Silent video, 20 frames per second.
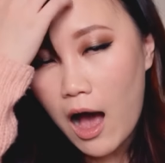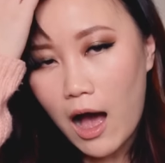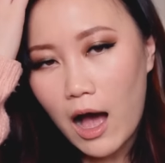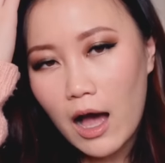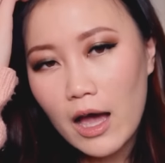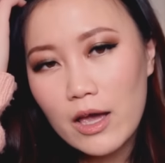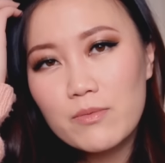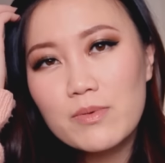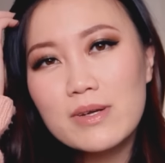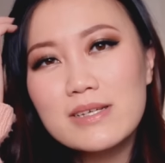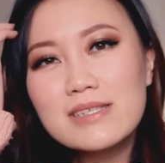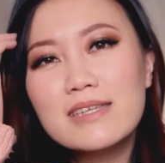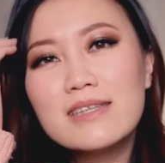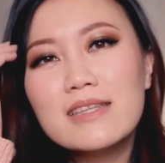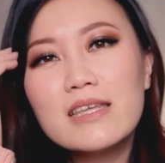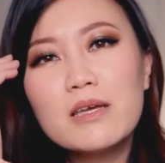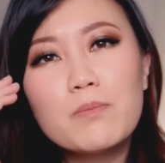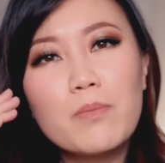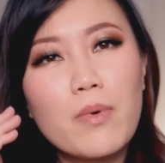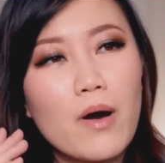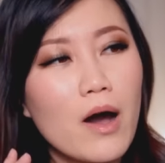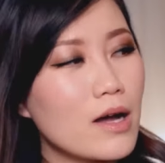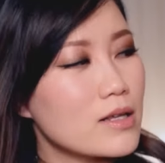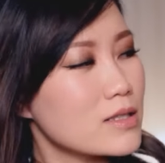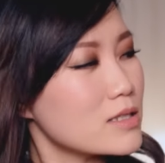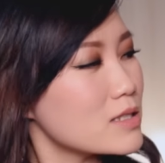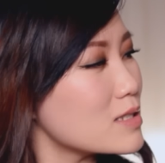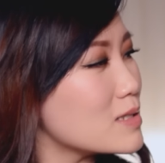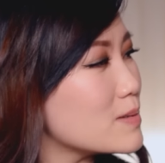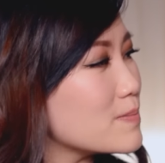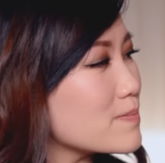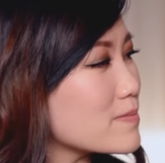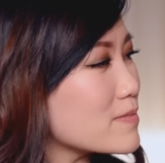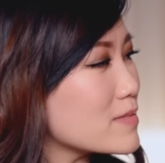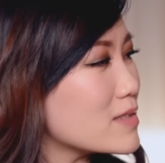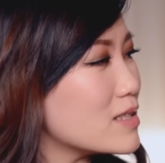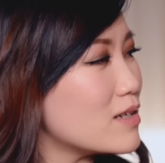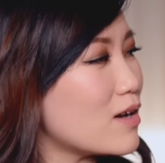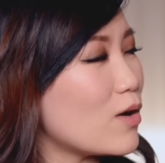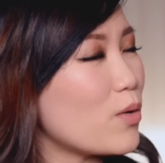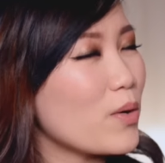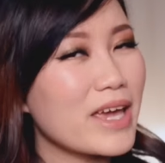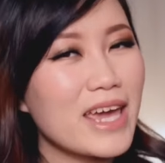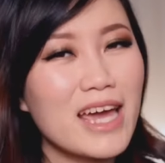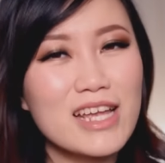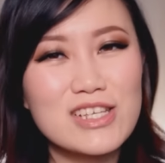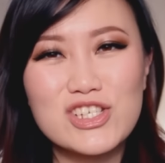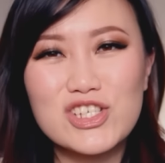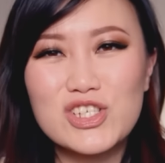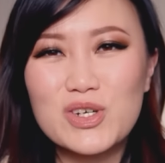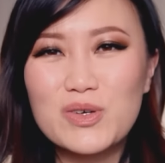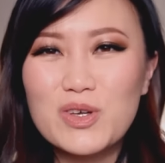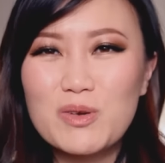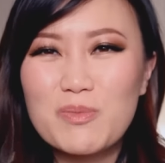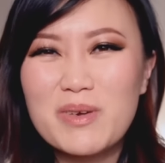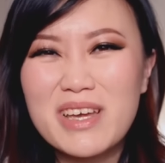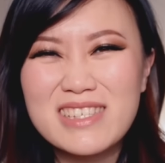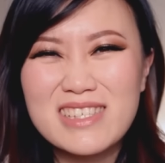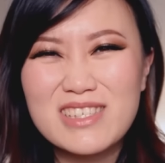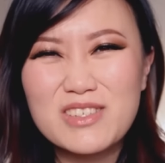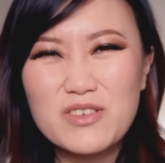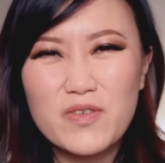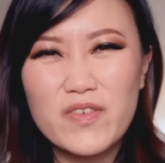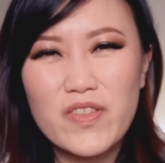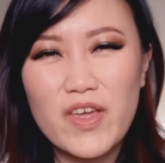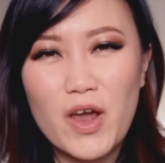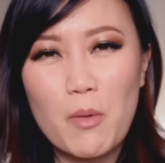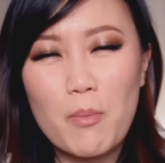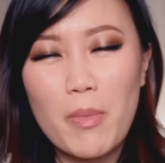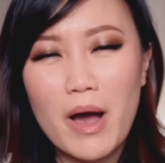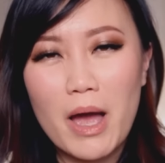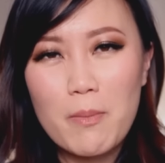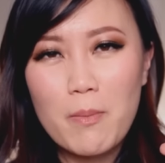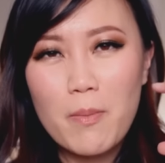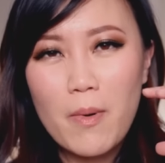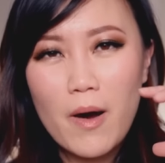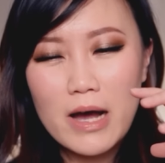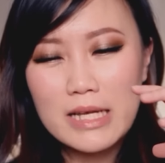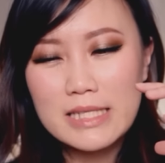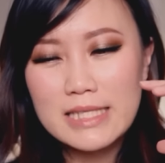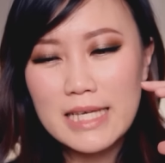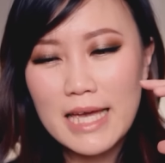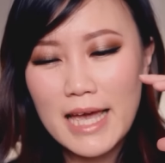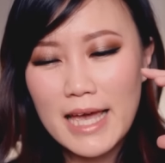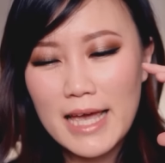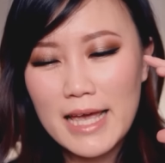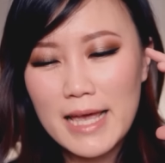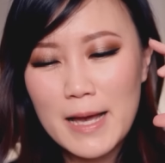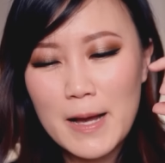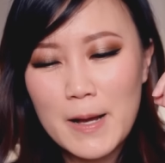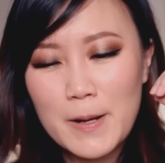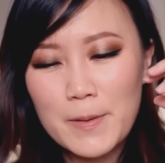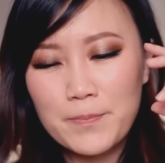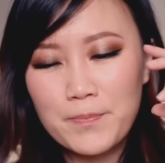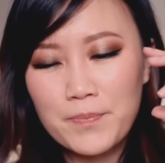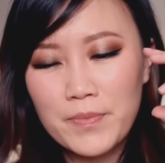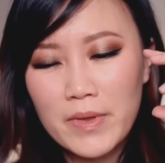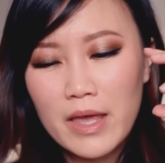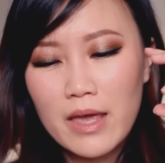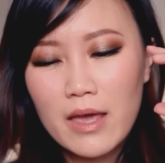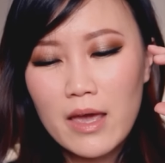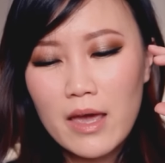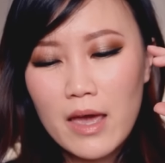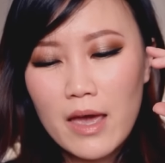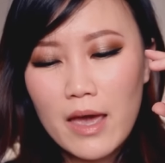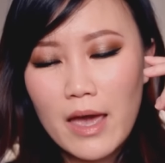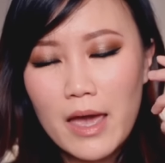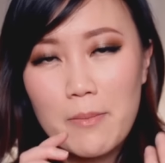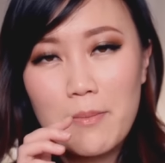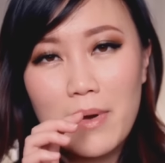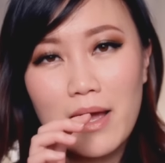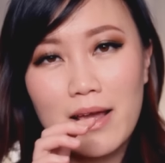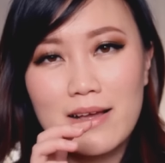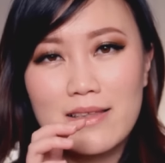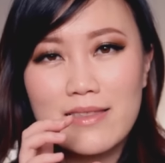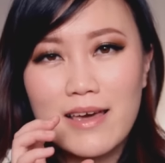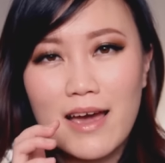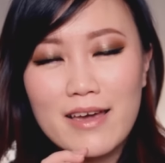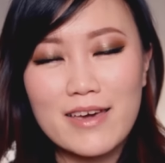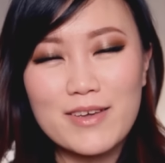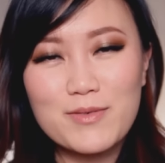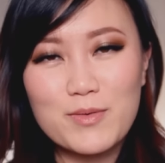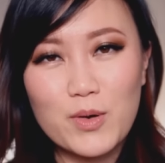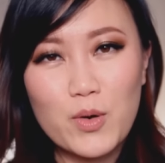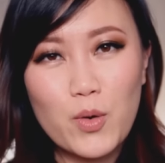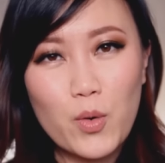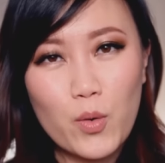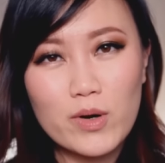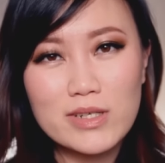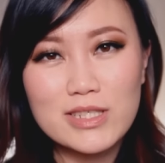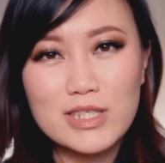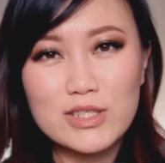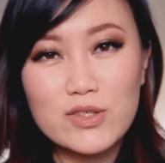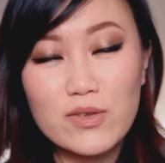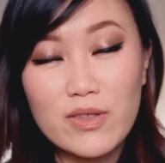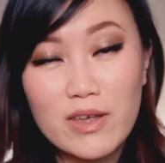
I recently bought, oh I can't show you because it's over there, but I bought a, um, a mic that I can record into